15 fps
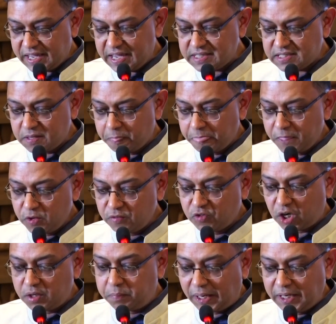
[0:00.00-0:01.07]
case, you've
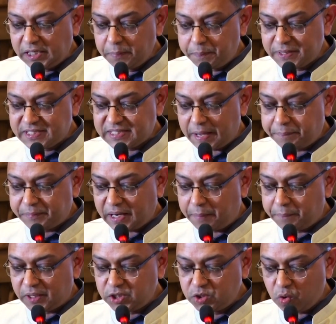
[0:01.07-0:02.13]
got multiple septa,
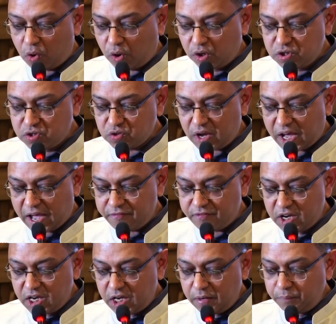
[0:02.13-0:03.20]
but you also
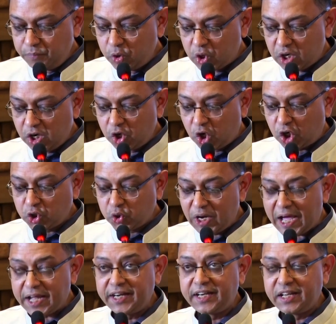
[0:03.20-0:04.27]
have mural
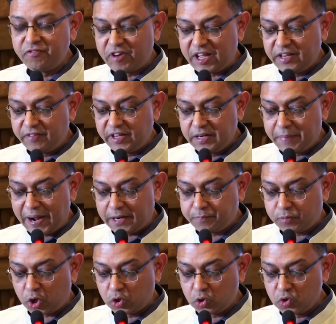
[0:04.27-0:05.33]
nodularity, very, very bad
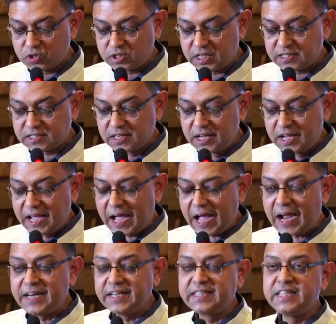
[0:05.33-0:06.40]
prognosis.
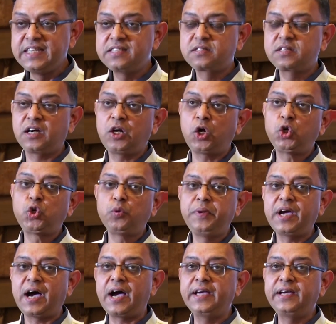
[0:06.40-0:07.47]
And these turn out to be
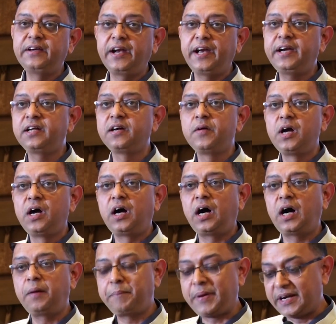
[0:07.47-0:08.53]
high-grade
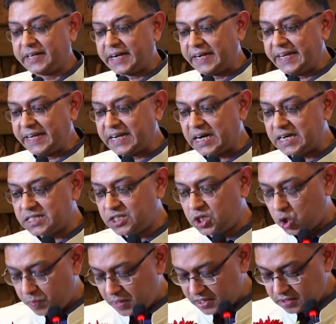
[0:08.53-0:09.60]
pancreatic
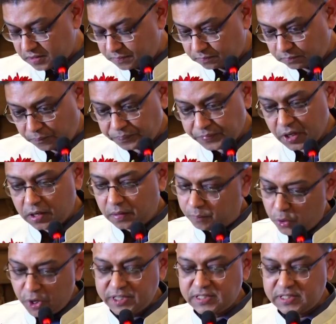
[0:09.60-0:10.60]
carcinomas. More